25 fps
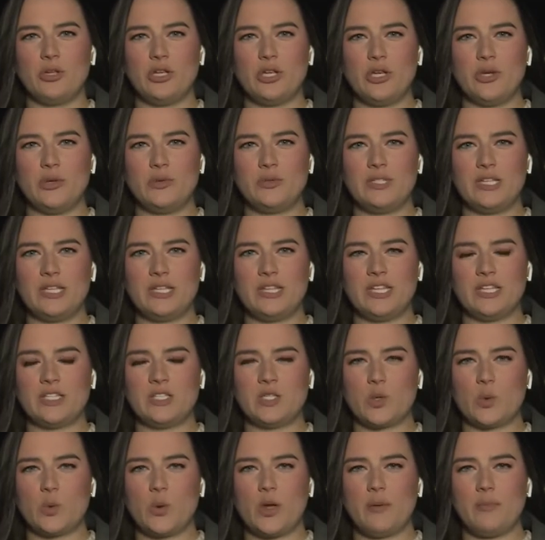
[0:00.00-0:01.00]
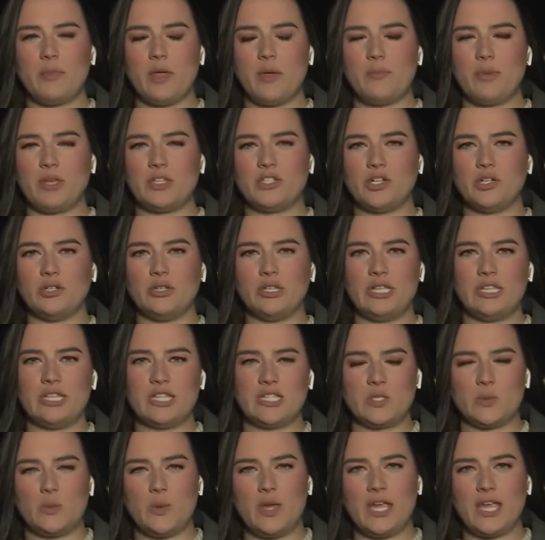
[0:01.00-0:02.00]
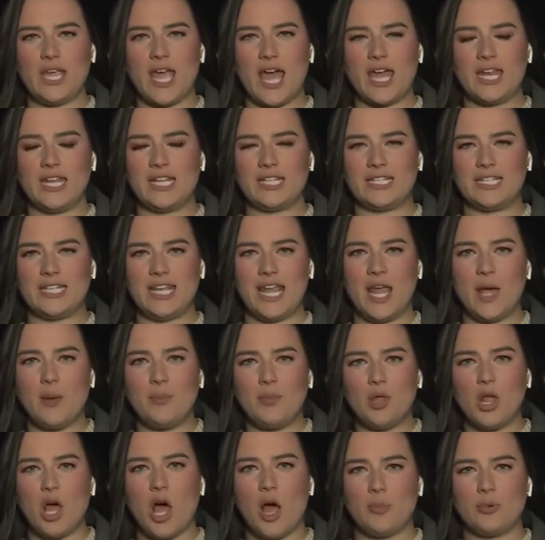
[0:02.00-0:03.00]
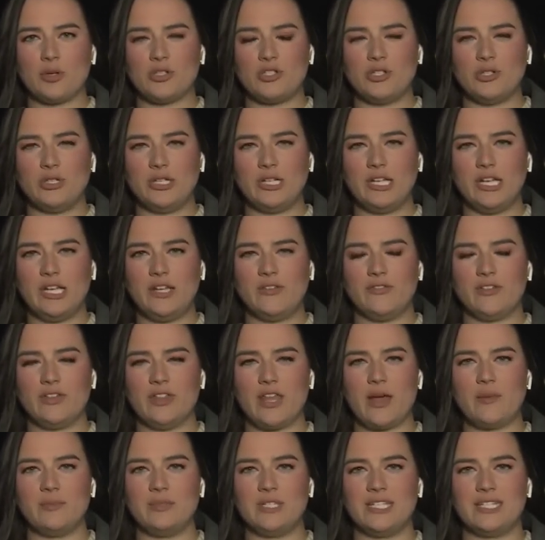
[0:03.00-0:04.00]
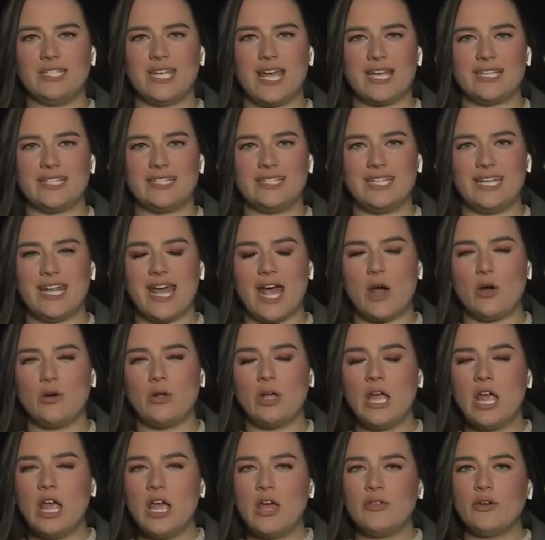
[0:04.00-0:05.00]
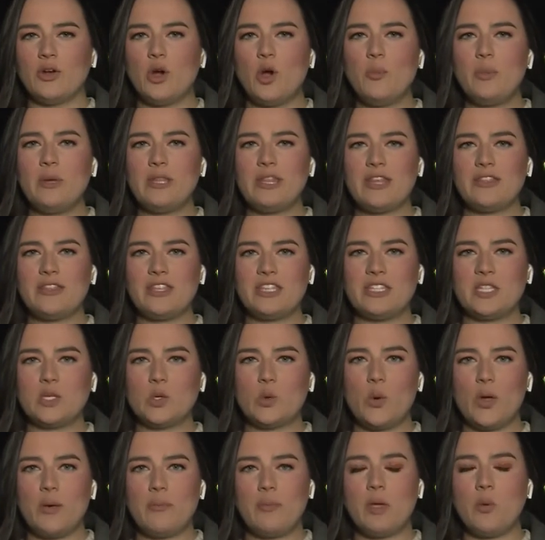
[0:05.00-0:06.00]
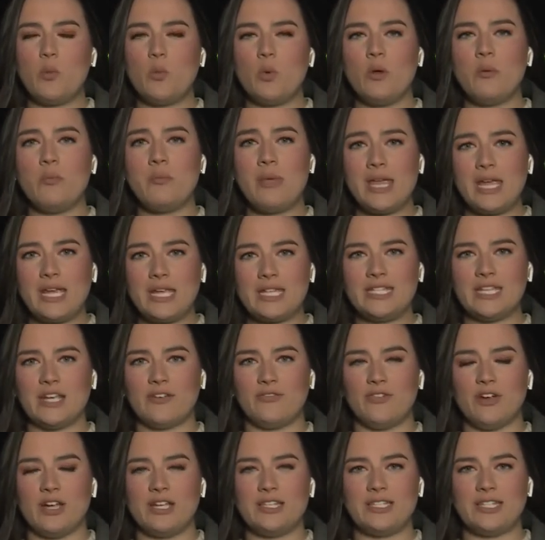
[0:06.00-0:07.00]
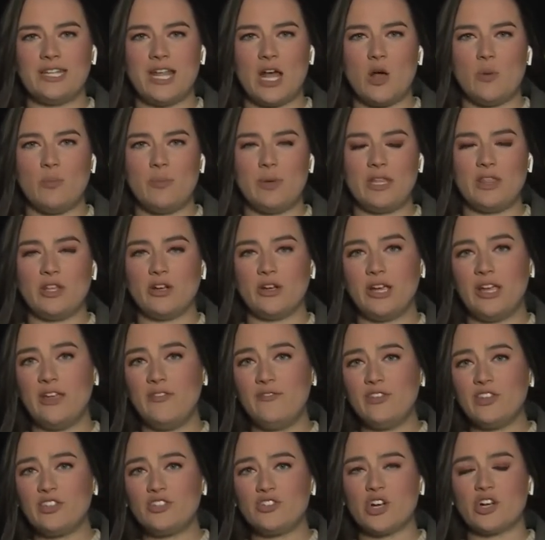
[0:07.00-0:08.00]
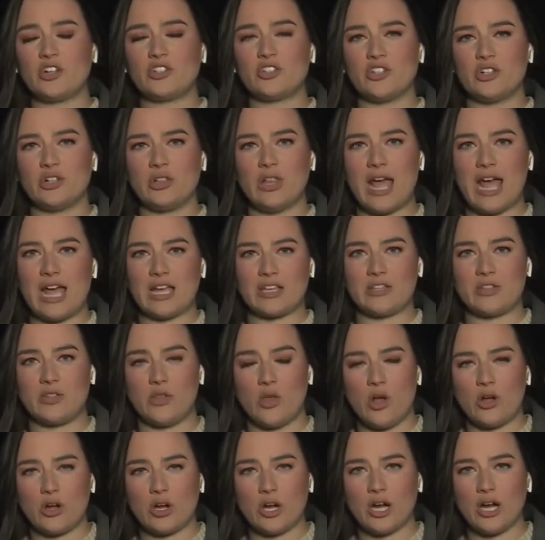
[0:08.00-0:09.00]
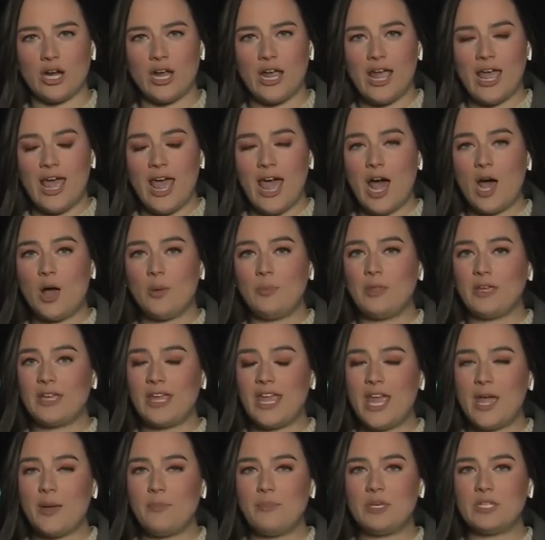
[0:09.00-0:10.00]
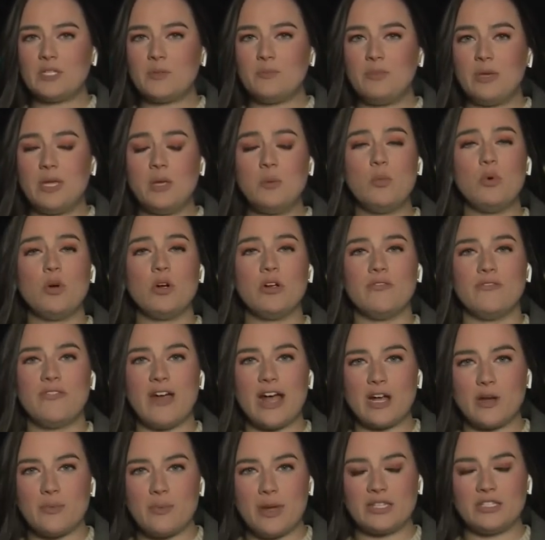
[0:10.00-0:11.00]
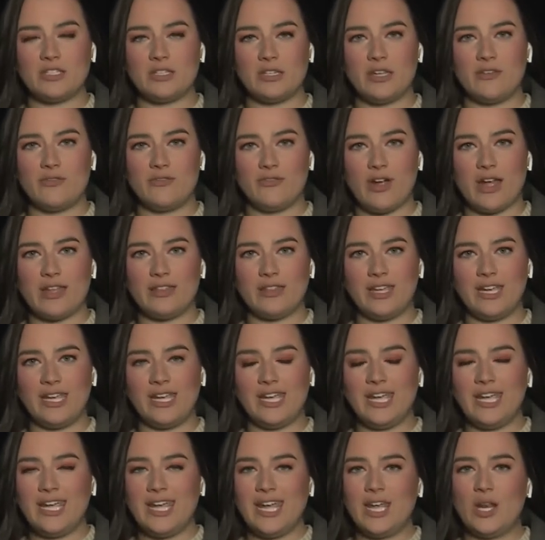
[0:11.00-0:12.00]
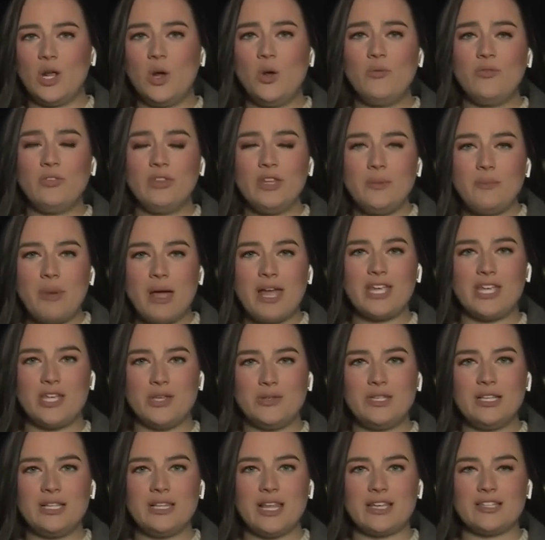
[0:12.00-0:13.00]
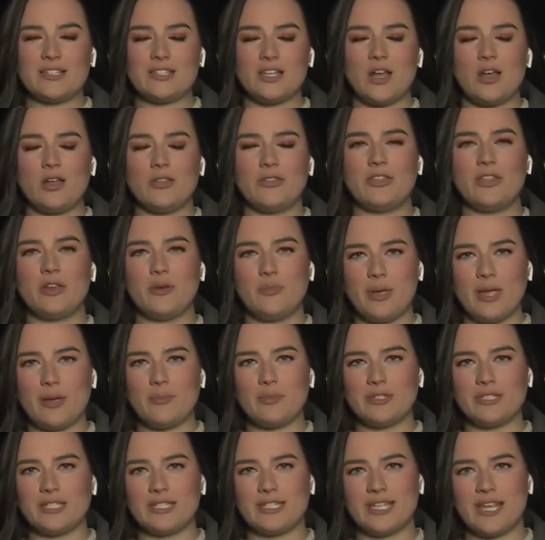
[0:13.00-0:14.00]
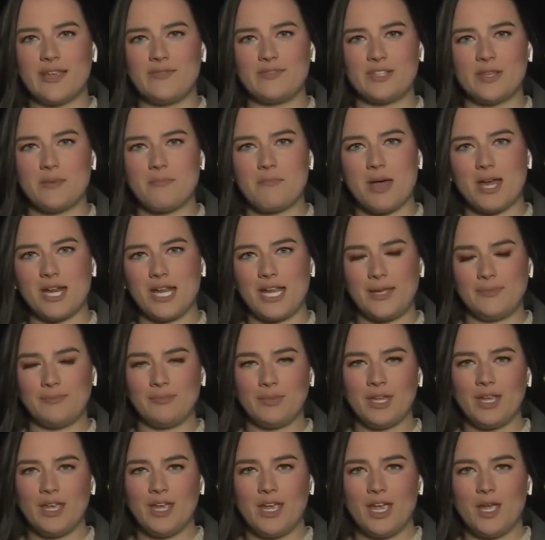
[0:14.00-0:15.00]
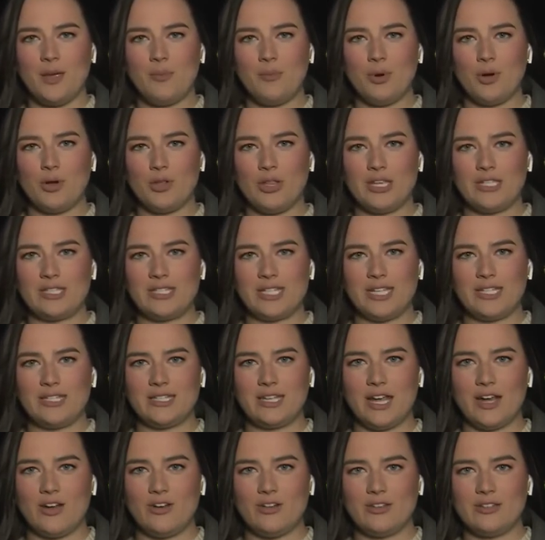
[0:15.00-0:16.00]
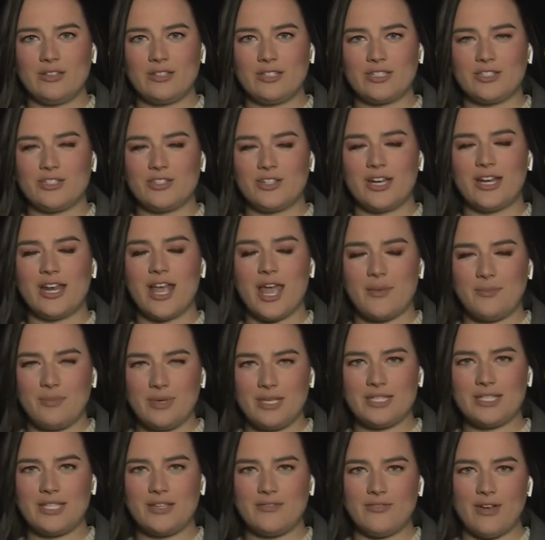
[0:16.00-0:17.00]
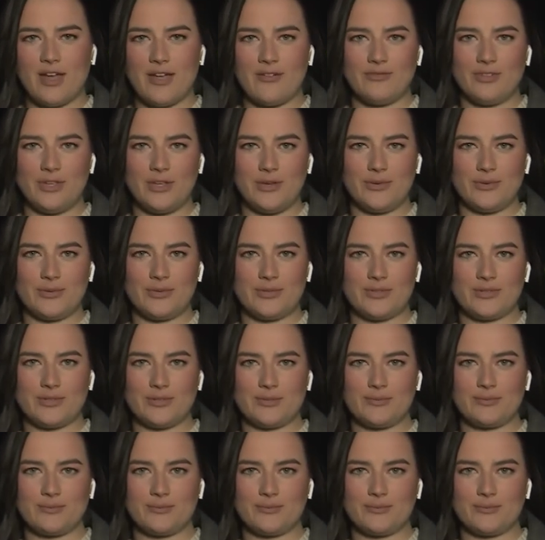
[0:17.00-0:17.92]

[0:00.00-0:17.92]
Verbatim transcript: using this equipment, but certainly this weekend is an ample opportunity for them to test it out. They're hoping that this equipment will make a difference in helping their infrastructure last longer, help the campus be more environmentally friendly, and hopefully by using less salt, they'll be able to save some money. In Burlington, Carolyn Sistran, NBC5 News.